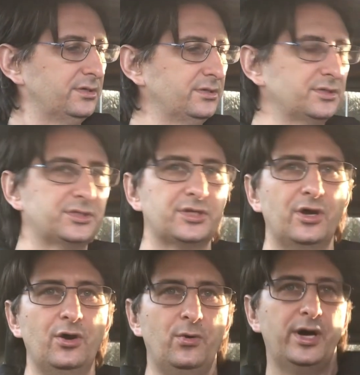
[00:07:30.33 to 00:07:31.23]

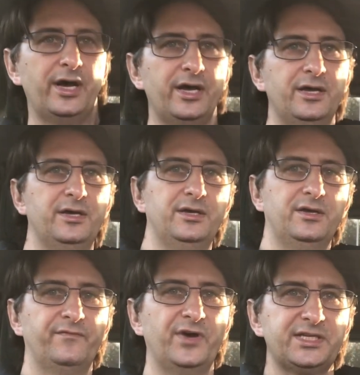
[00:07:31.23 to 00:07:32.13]
So
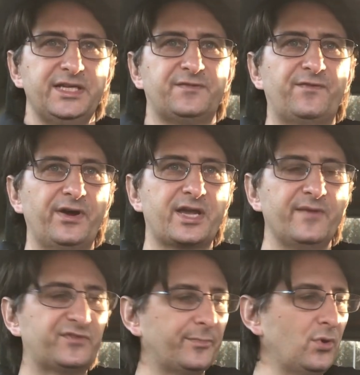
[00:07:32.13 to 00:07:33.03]
firstly, it's very
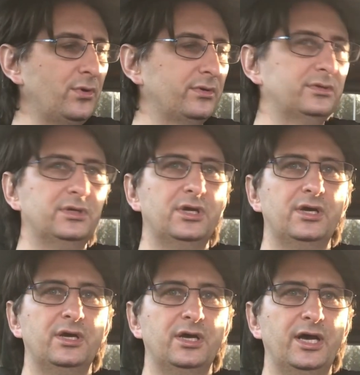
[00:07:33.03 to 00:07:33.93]
comfortable,
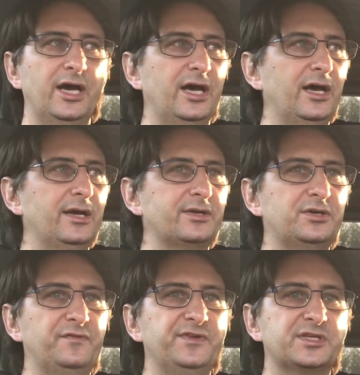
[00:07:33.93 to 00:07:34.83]

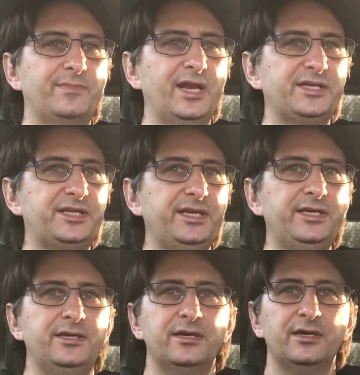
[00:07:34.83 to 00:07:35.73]
good
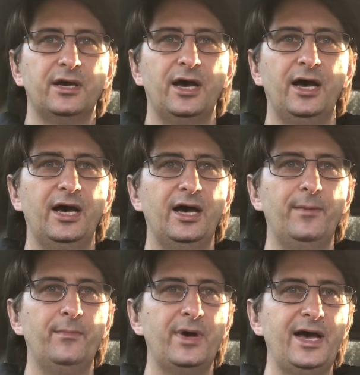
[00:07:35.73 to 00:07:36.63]
visibility,
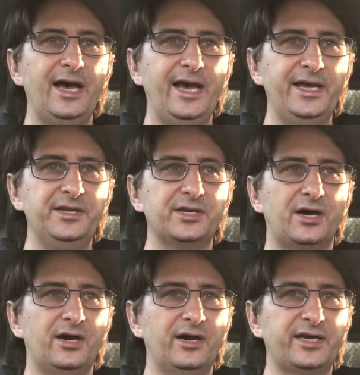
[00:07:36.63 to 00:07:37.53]
and
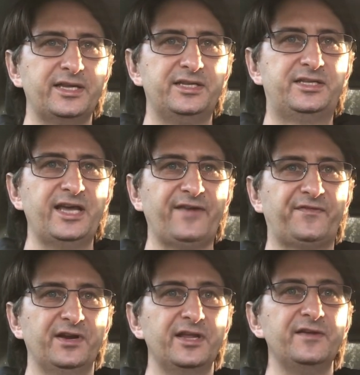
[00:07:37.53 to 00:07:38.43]
I can
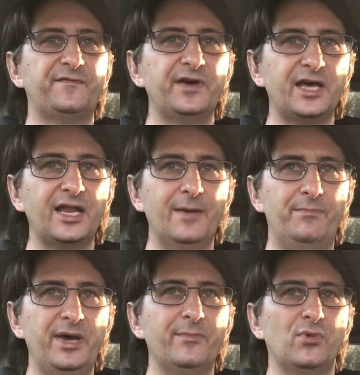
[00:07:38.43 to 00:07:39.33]
definitely feel a
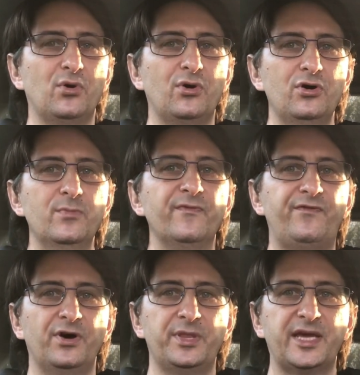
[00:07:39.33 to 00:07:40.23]
bit more oomph
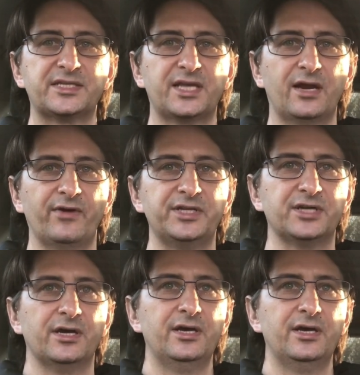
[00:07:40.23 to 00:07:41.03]
on the accelerator.